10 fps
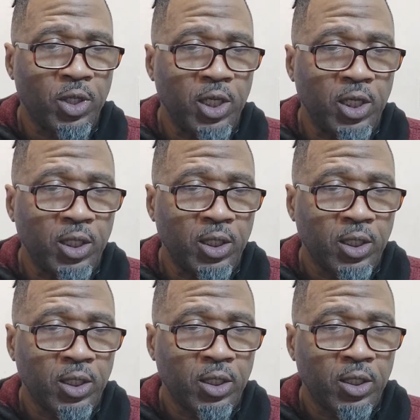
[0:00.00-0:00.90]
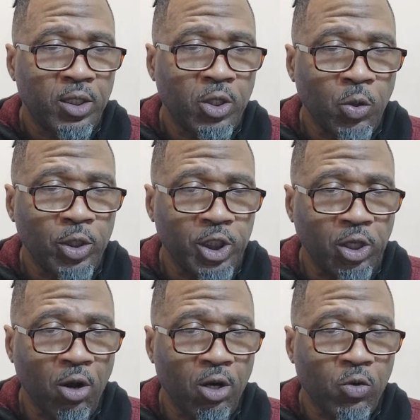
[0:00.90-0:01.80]
the Tony
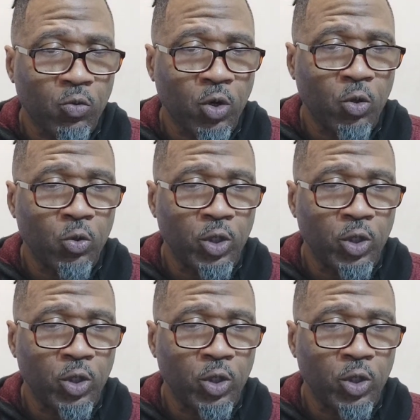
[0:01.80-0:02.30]
Stark role.